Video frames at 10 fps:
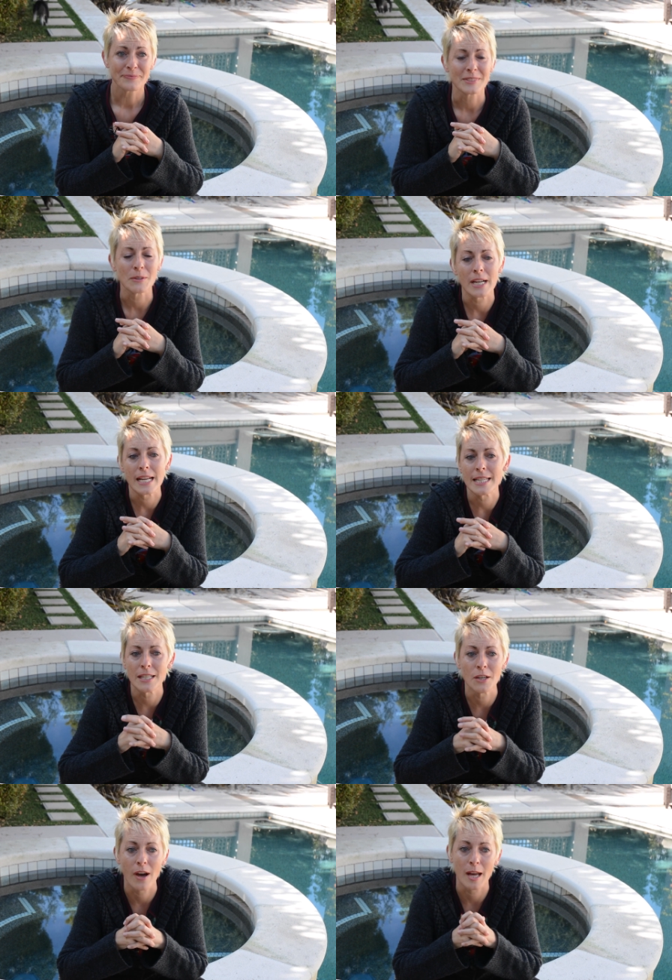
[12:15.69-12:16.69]
when I
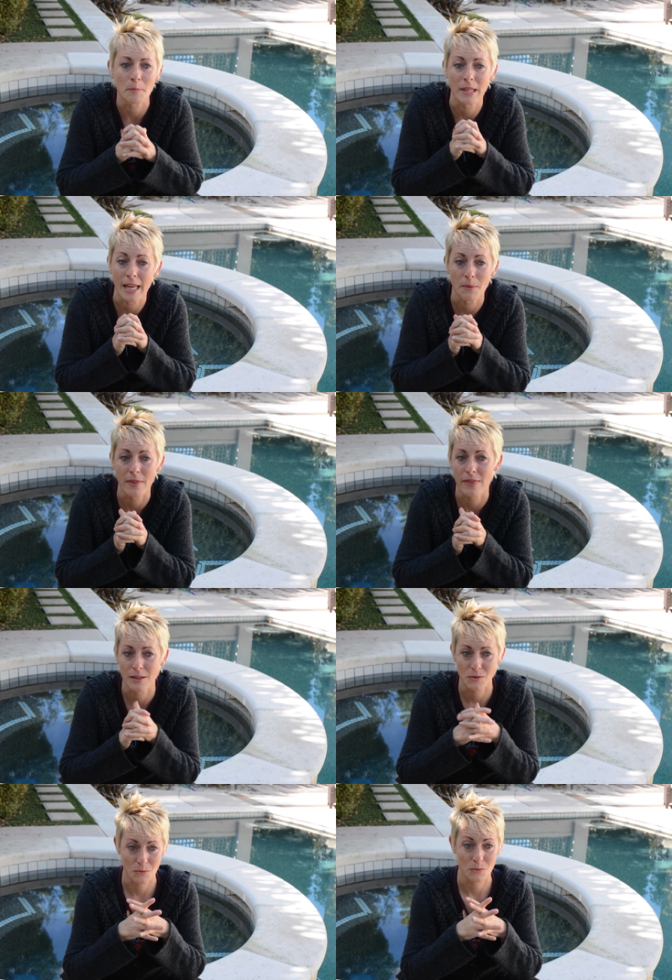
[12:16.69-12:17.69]
didn't know how to play, when
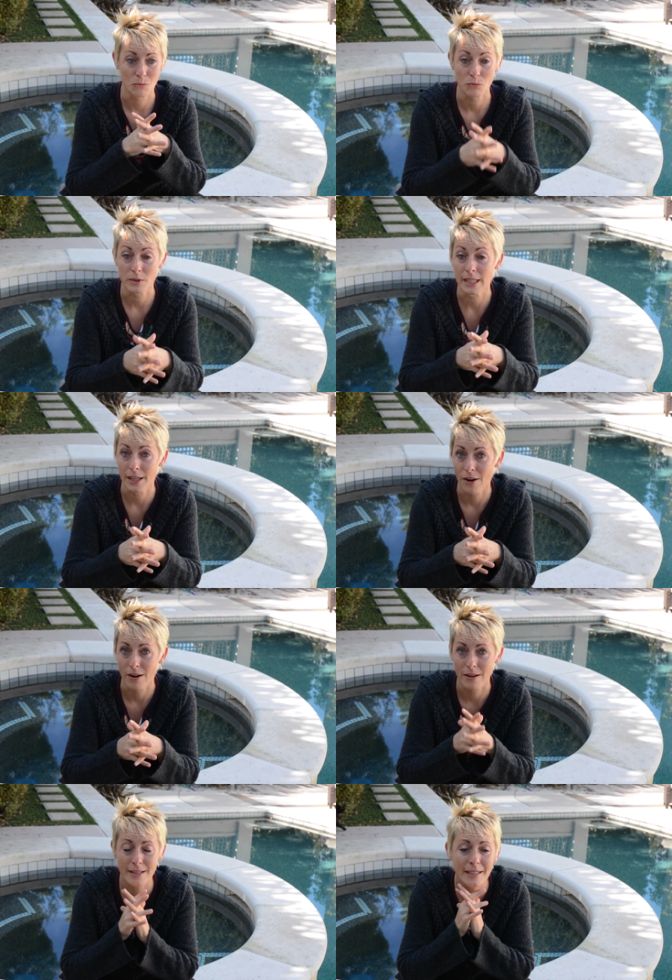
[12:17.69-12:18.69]
things were really
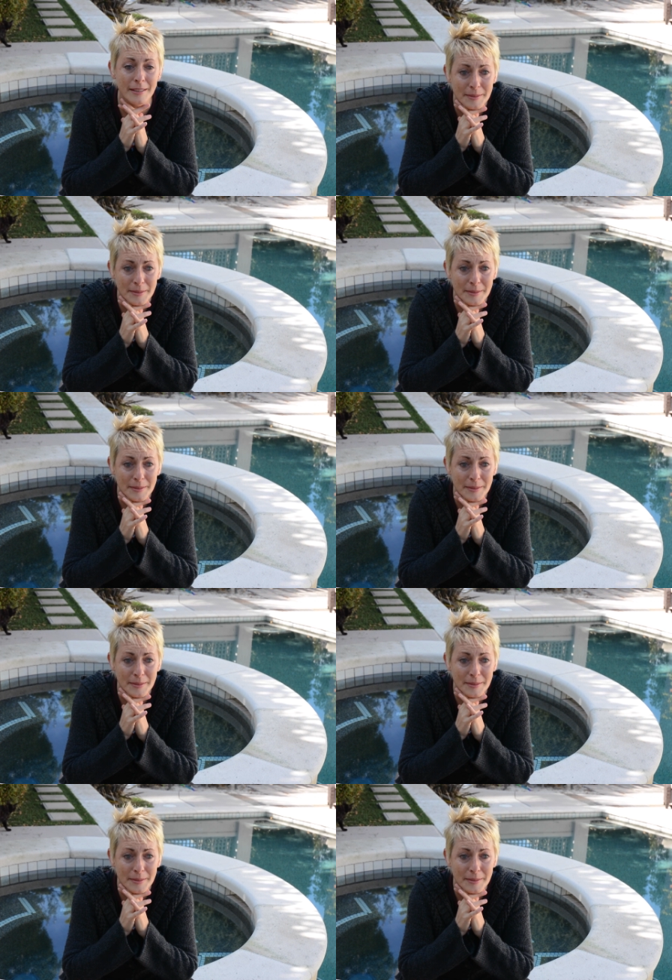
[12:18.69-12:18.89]
hard.